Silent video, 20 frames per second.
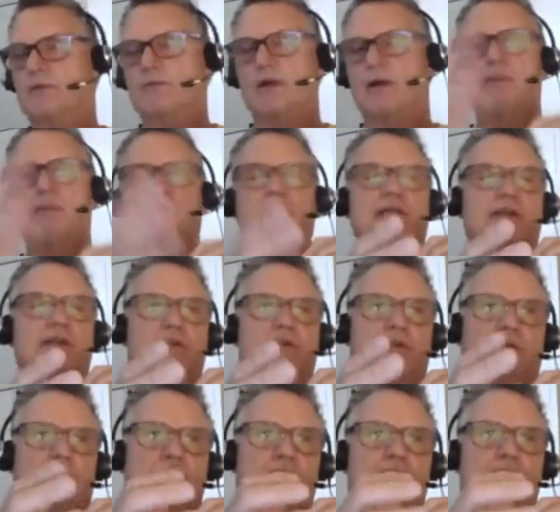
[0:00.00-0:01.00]
Oh, no,
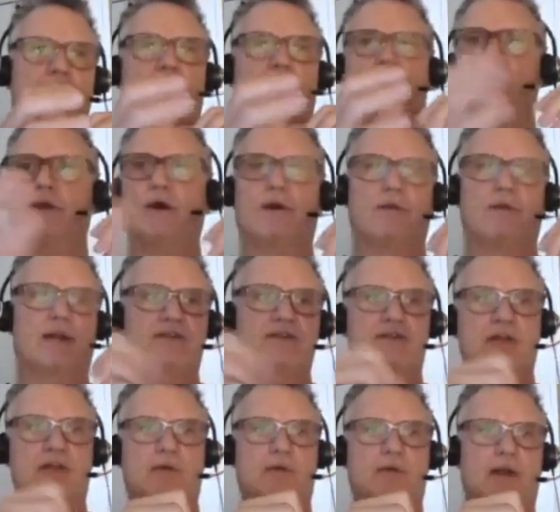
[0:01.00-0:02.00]
that's not right. That's
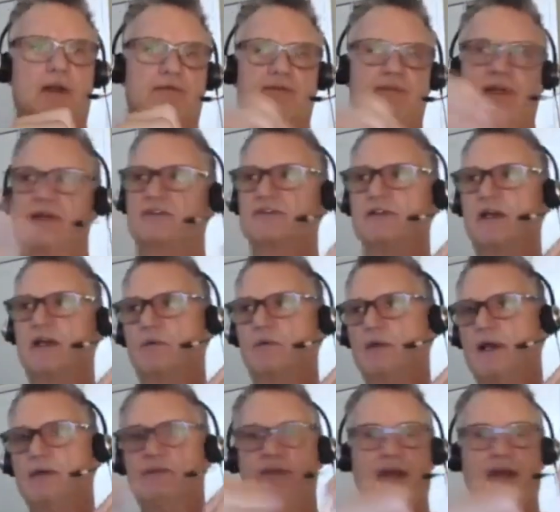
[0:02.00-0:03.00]
not right. That one's not
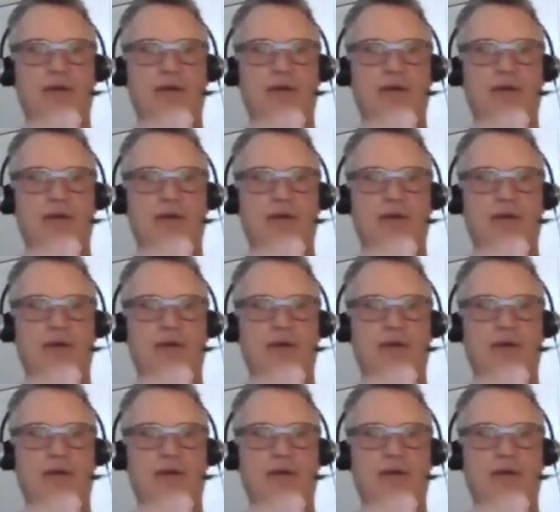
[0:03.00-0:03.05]
right.